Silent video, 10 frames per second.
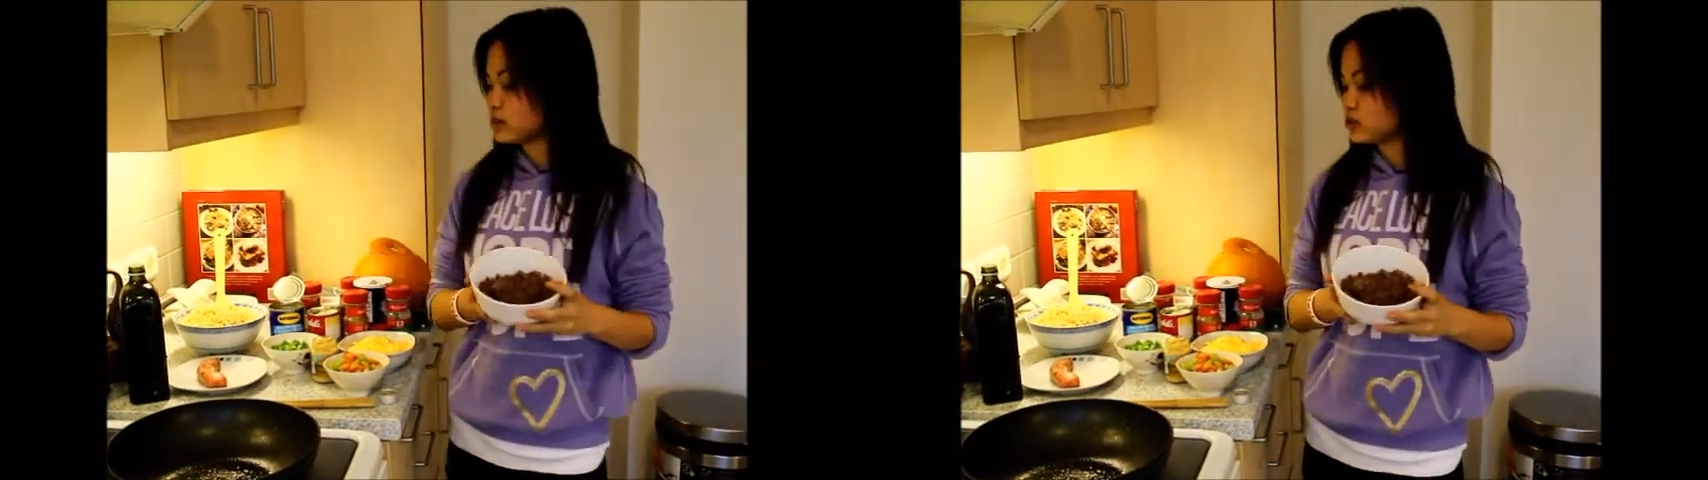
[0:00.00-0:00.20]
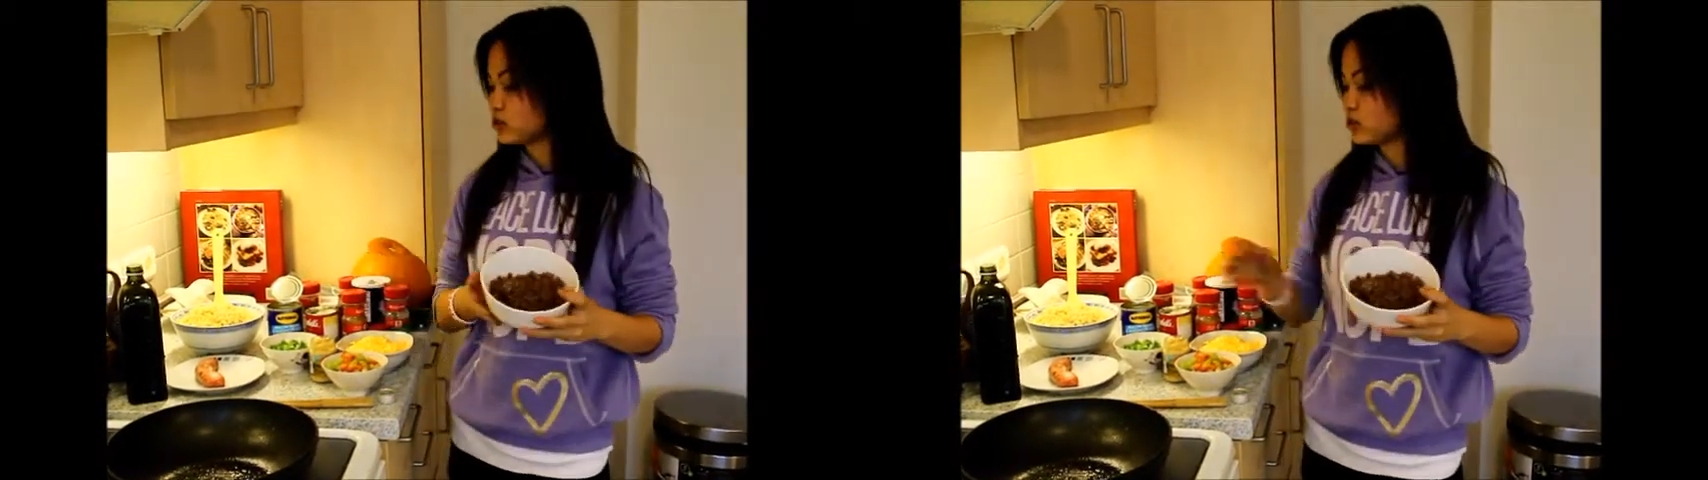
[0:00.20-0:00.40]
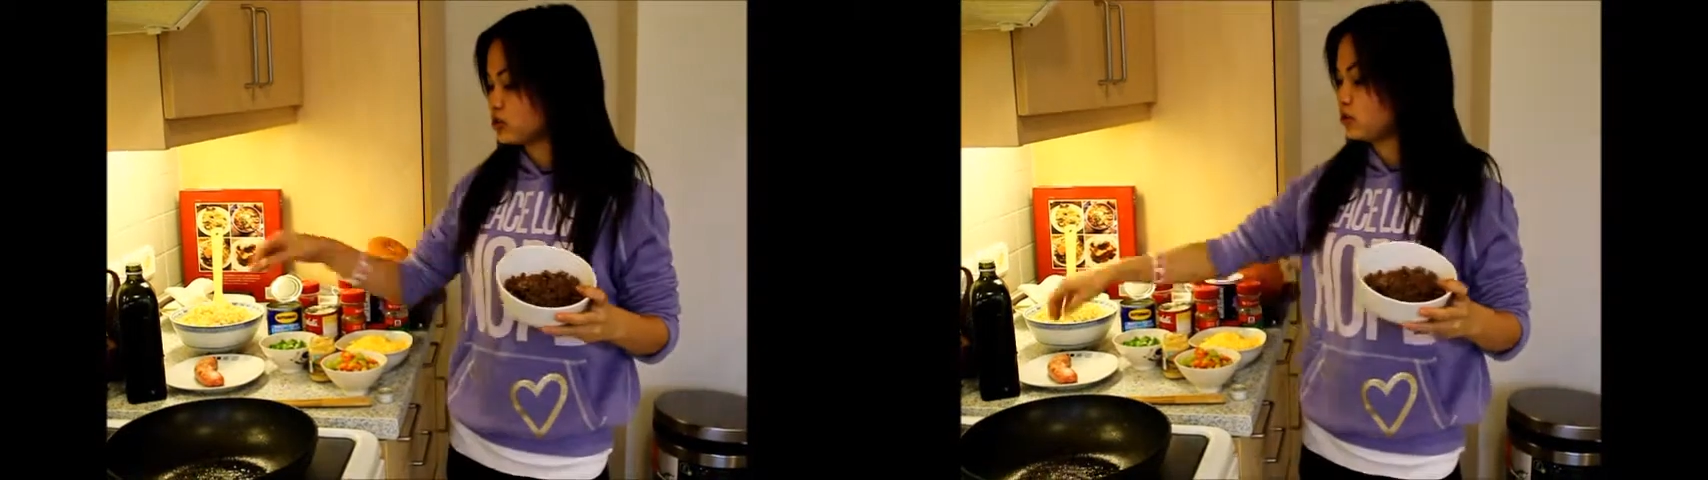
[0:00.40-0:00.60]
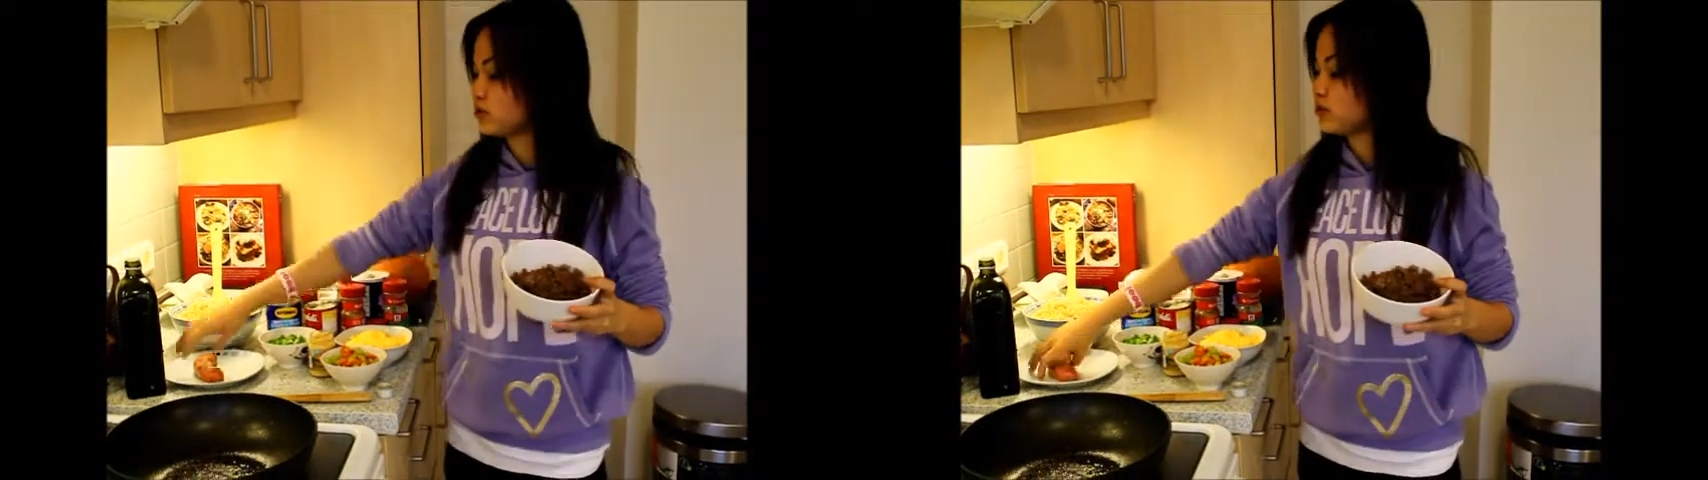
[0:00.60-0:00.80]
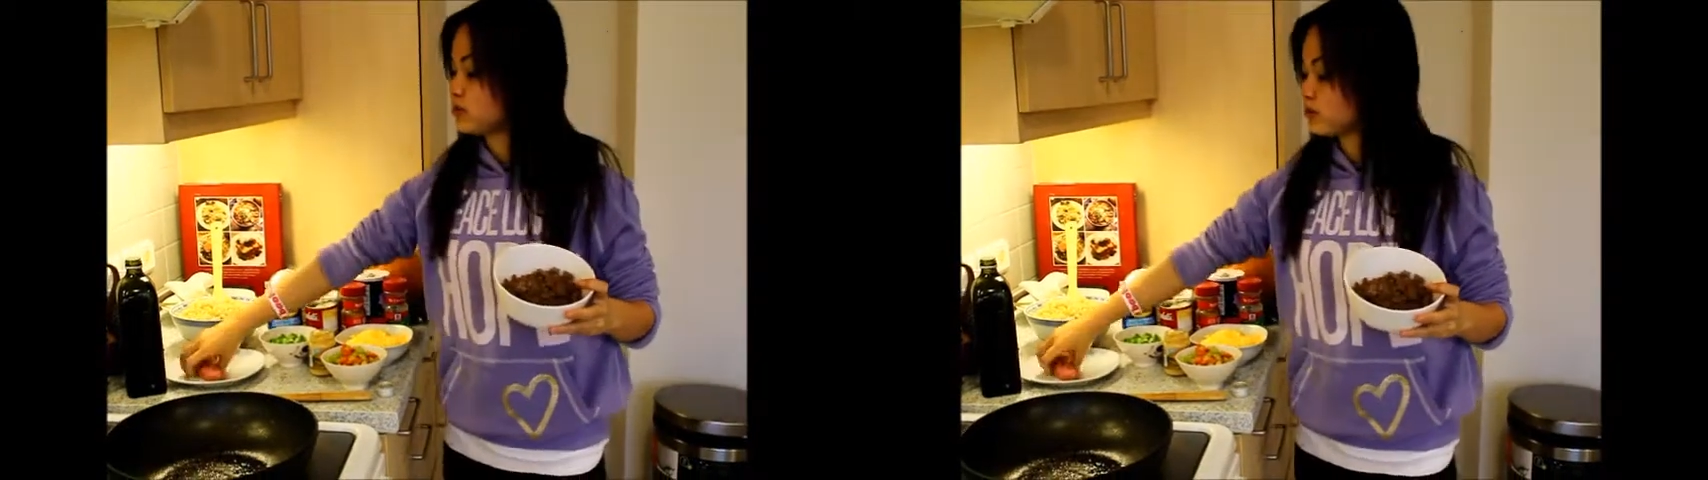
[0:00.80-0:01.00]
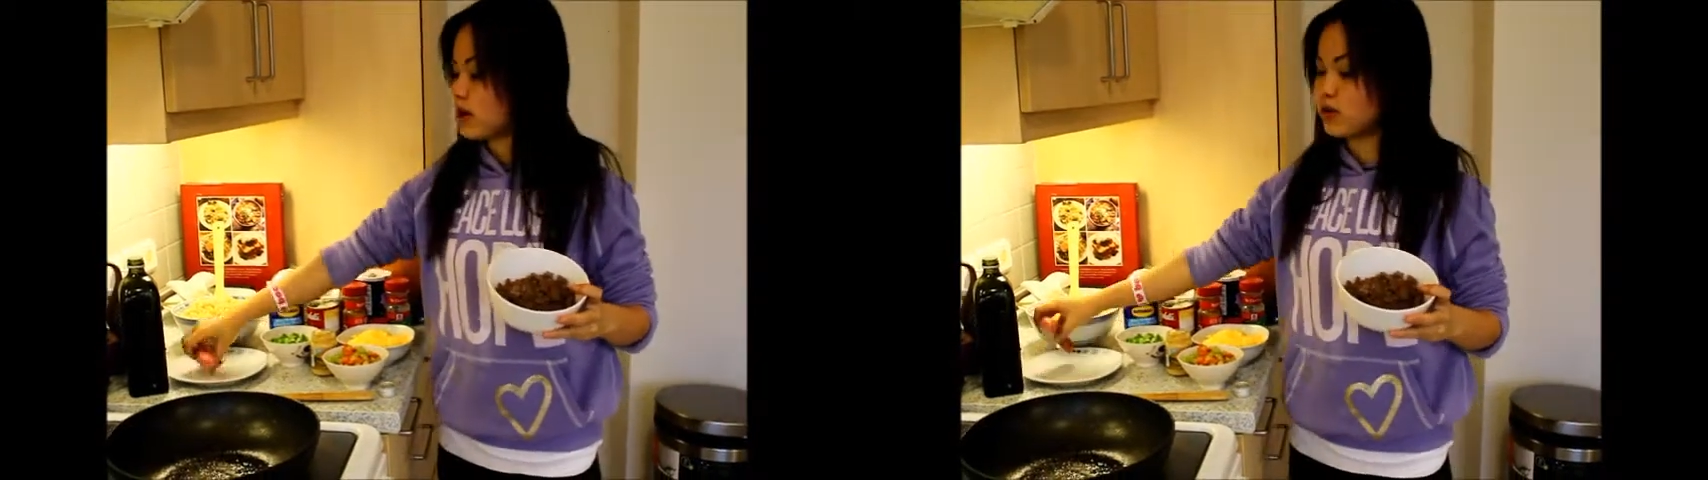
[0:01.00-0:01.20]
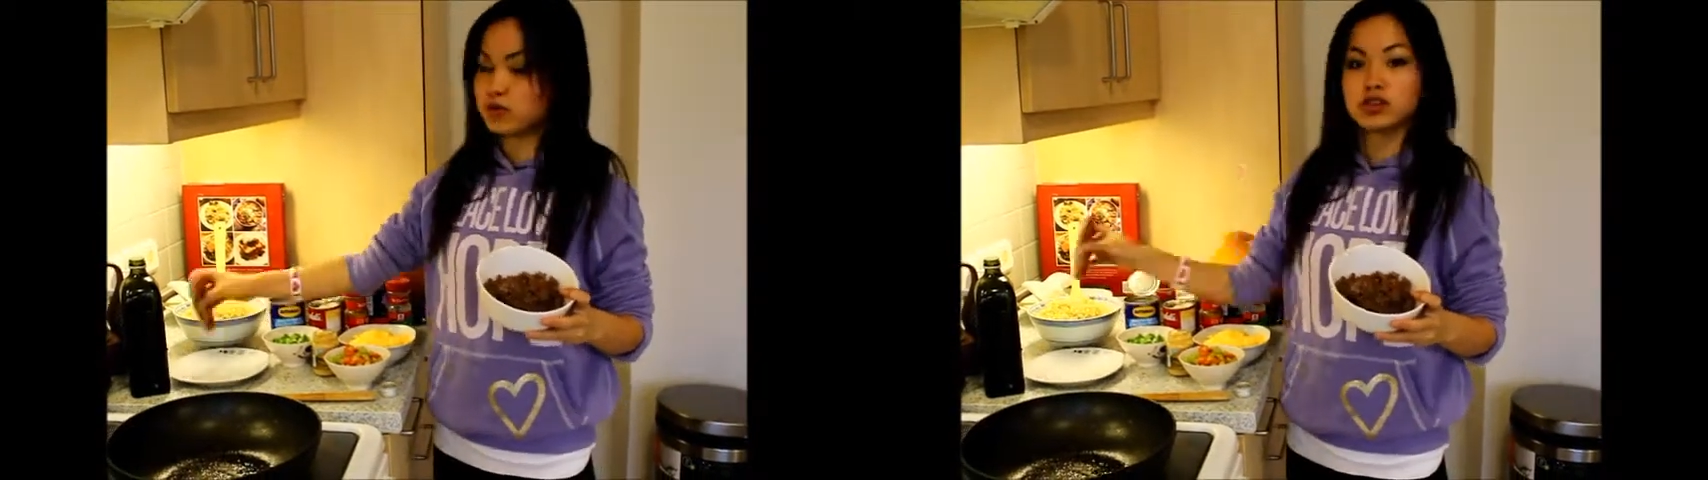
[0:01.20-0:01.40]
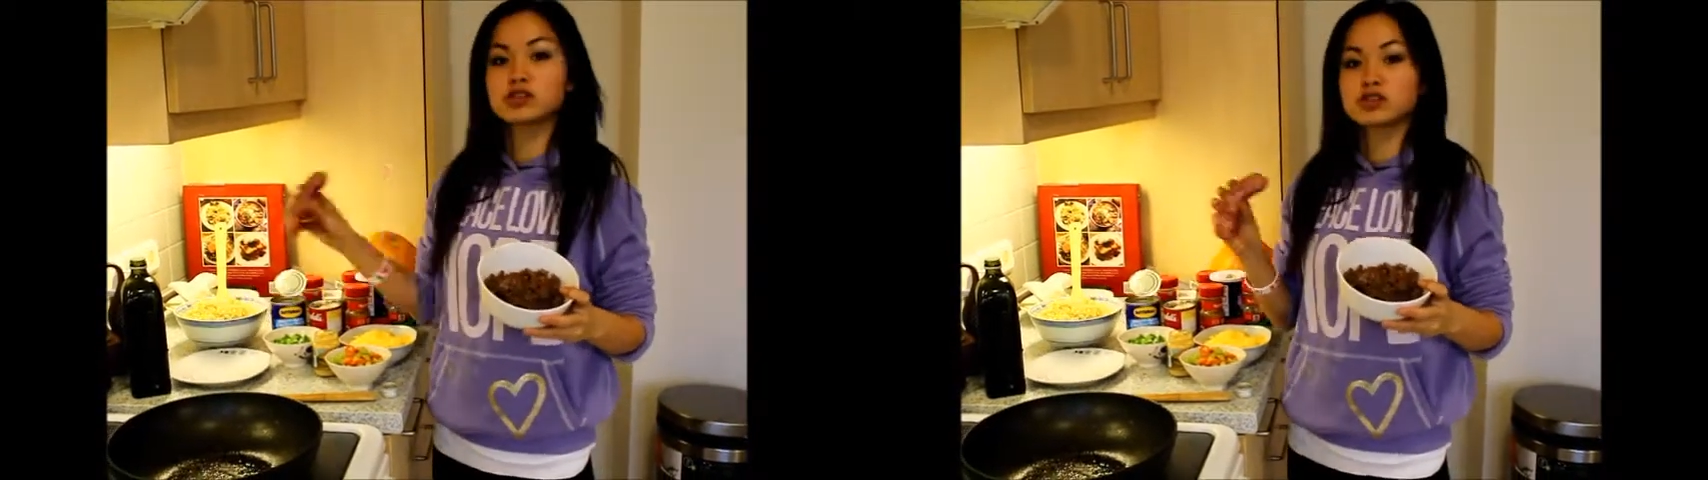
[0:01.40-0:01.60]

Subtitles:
is 2 bratwurst